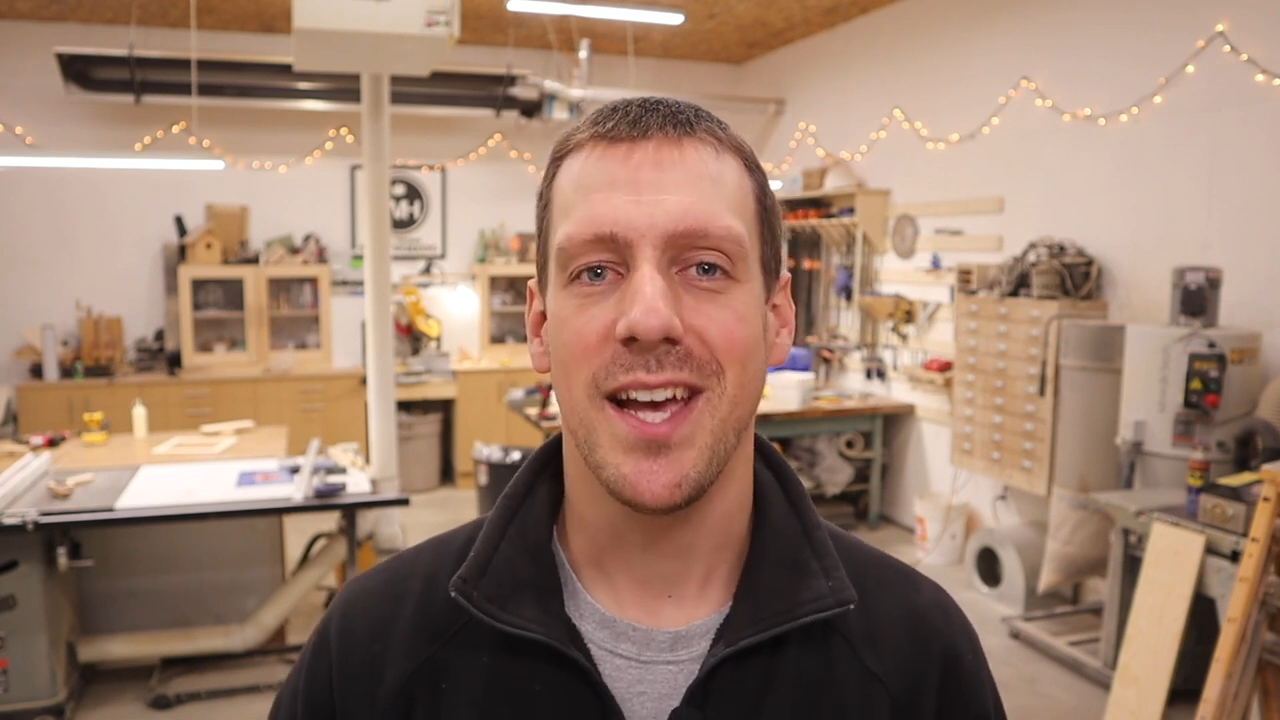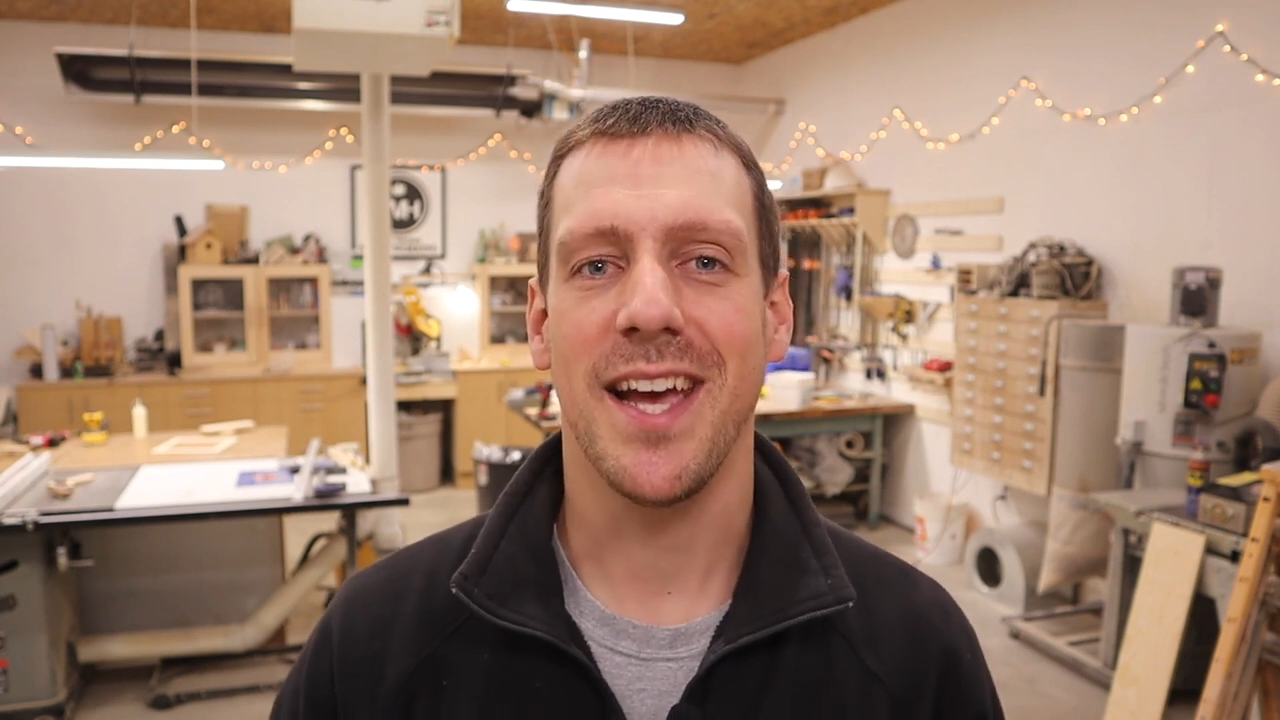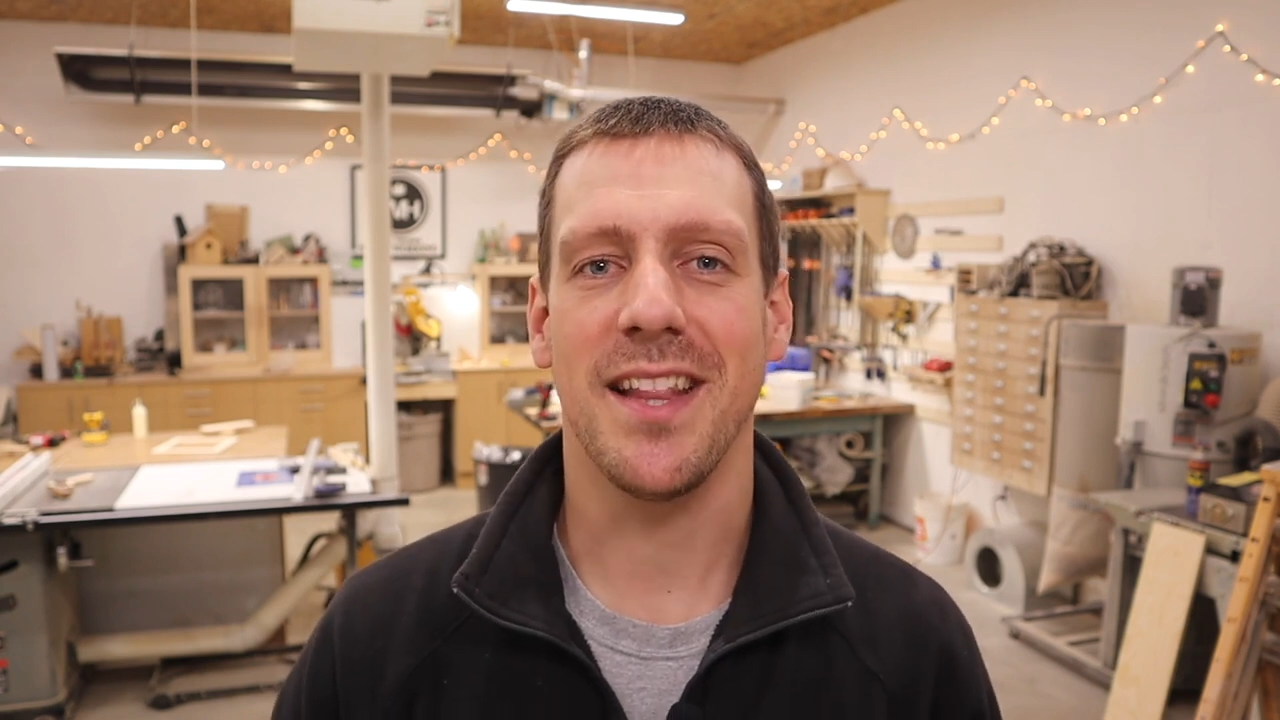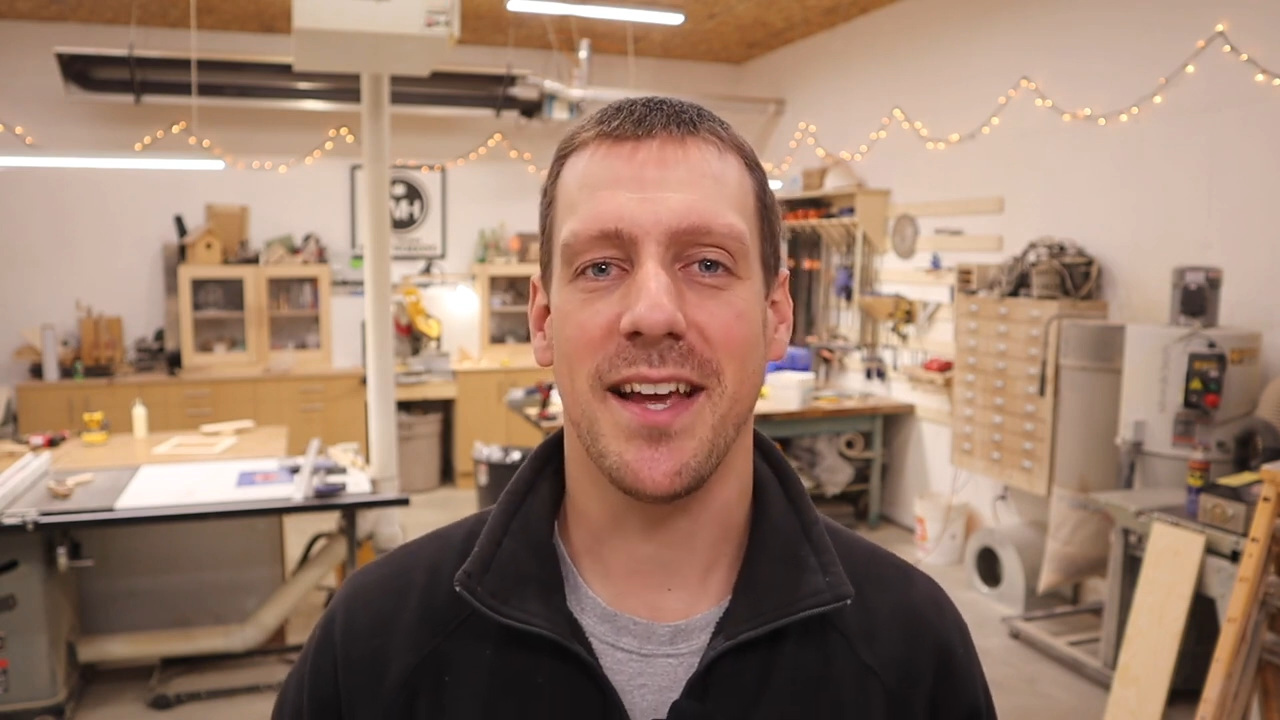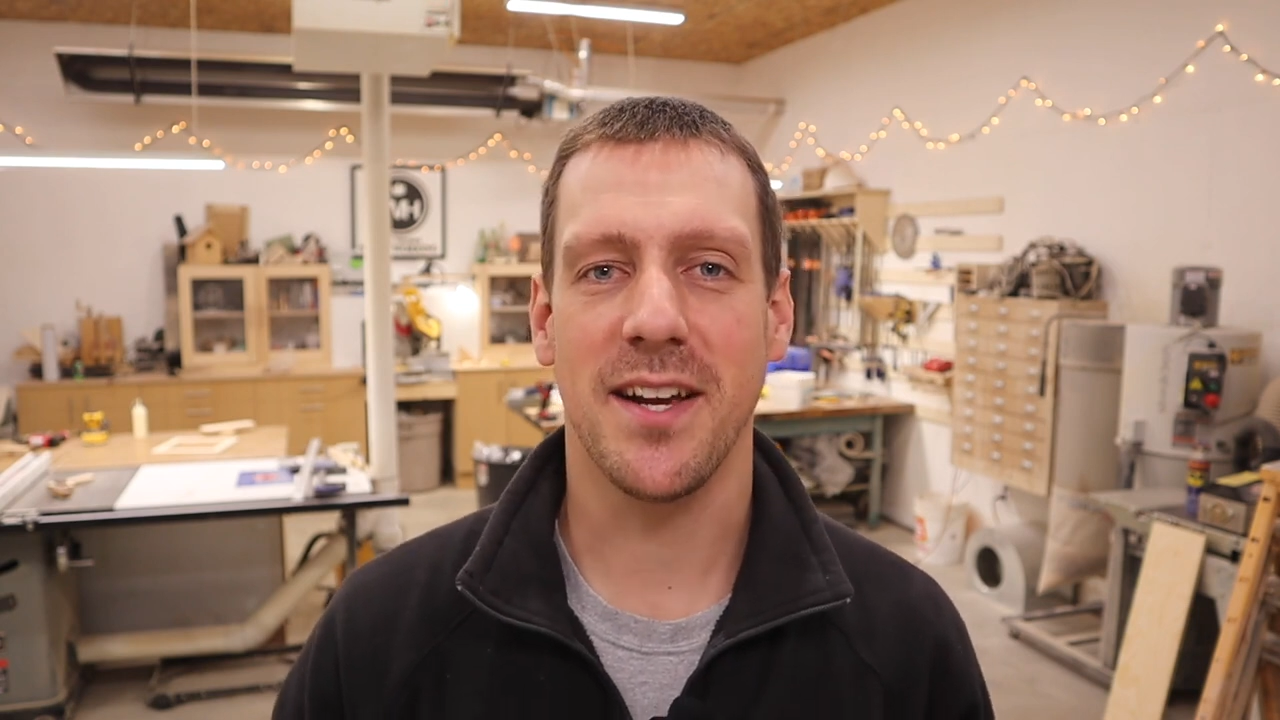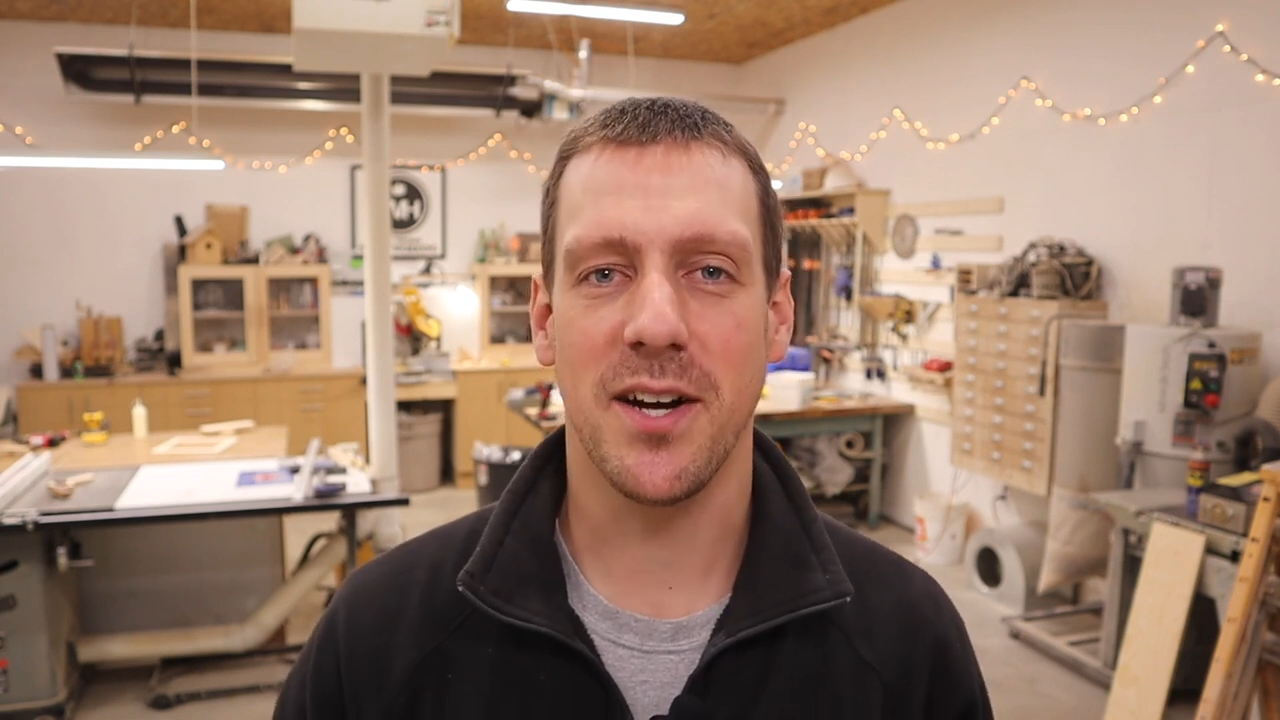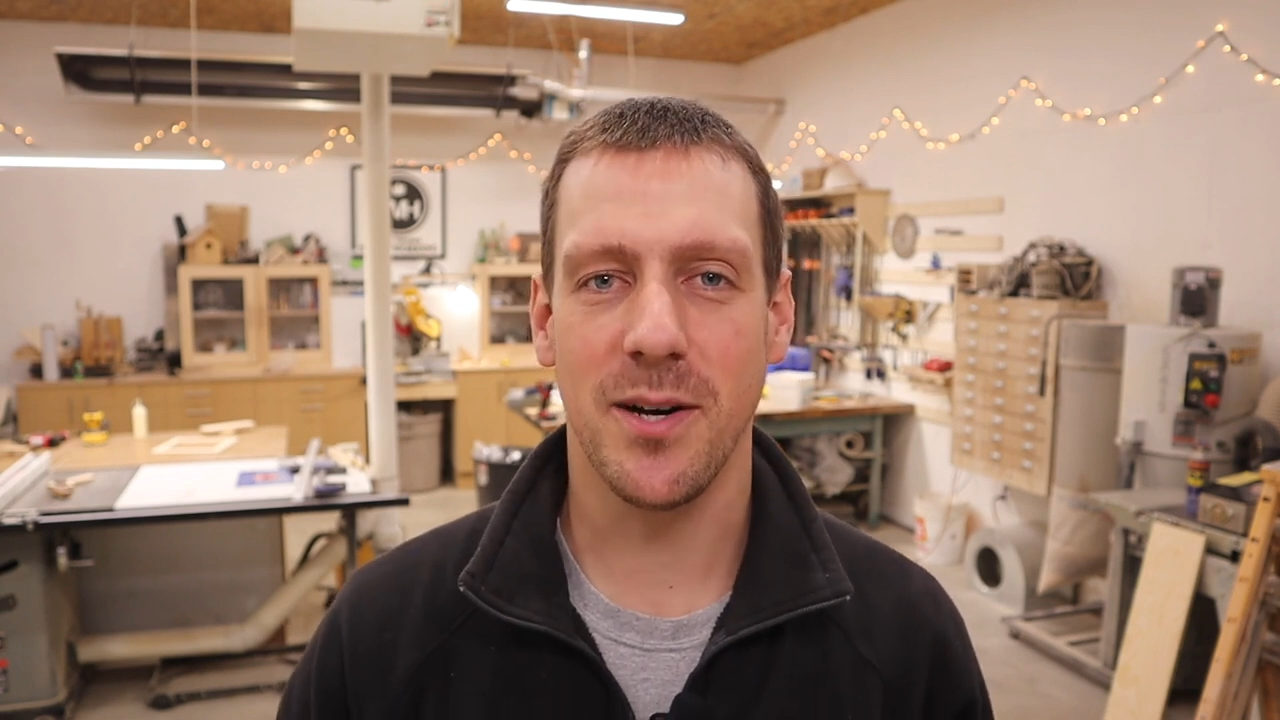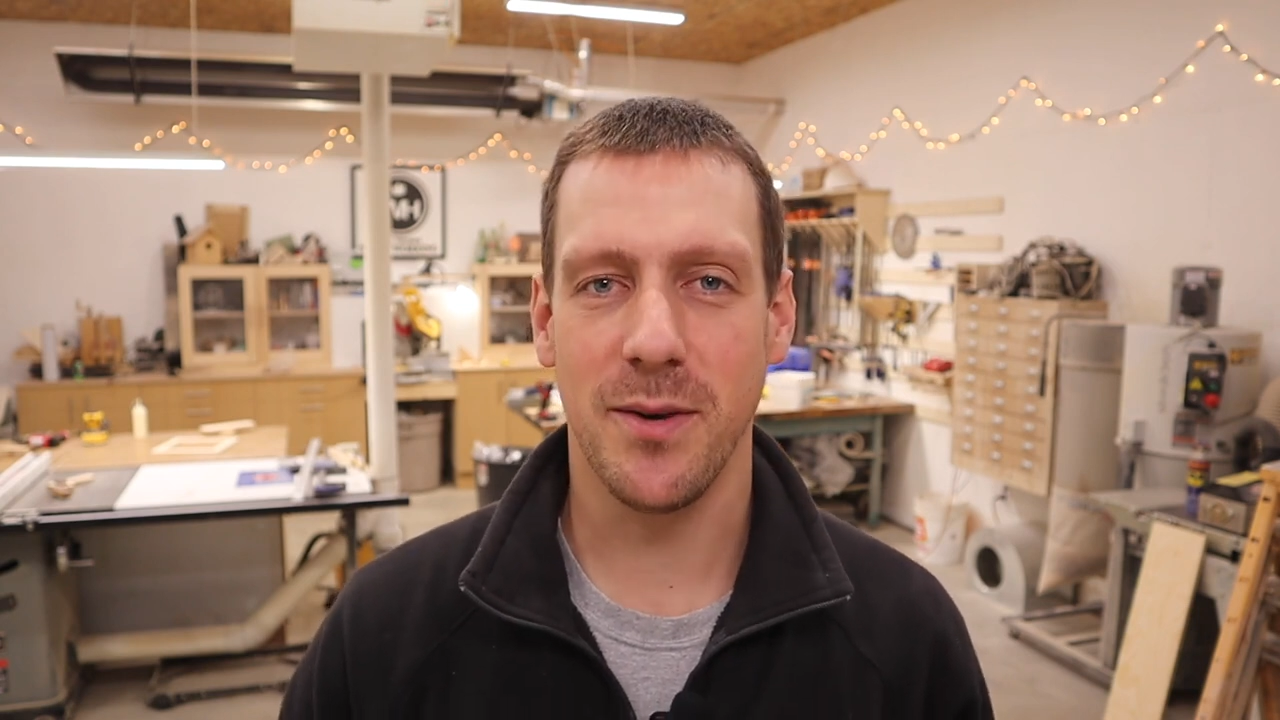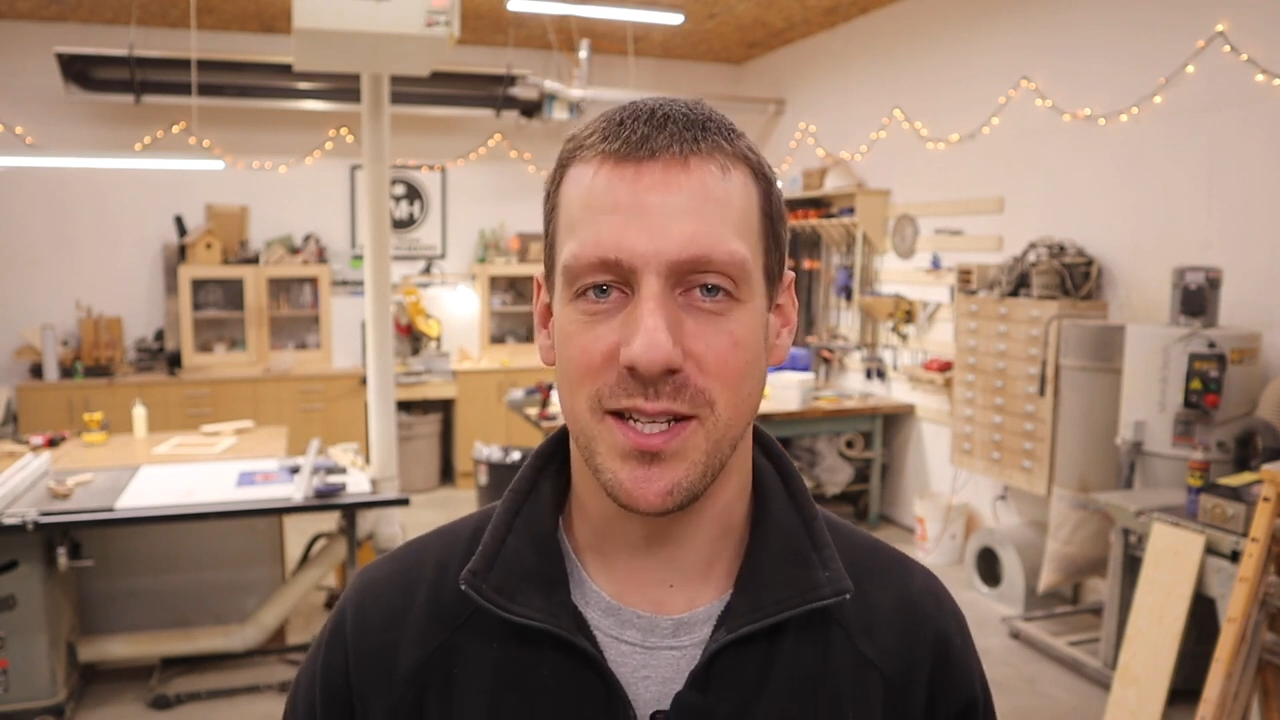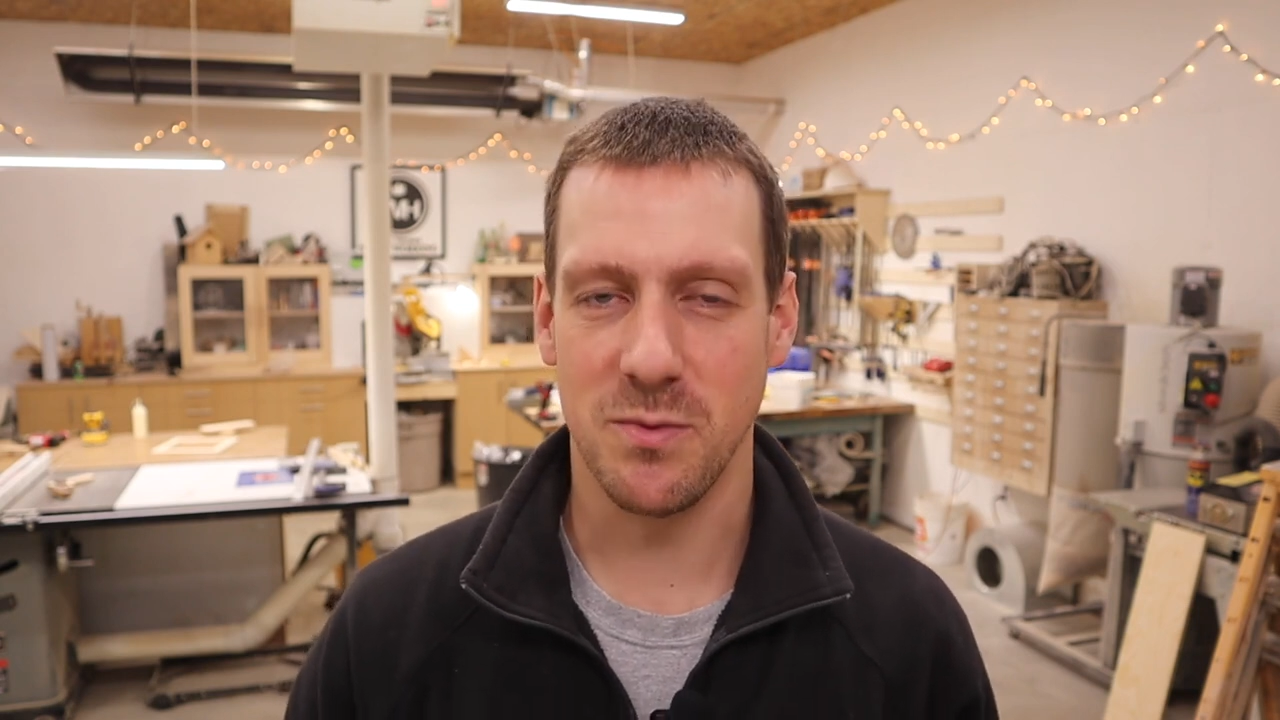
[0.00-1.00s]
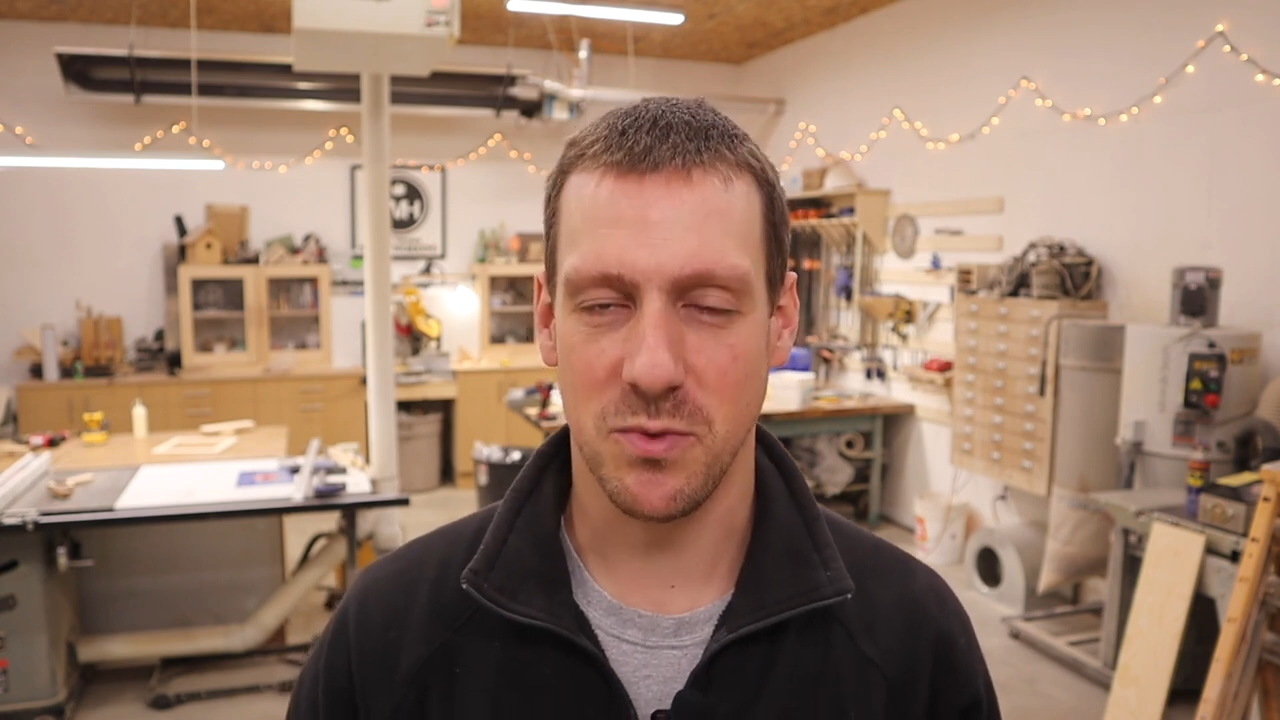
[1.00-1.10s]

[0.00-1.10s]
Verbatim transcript: And like always,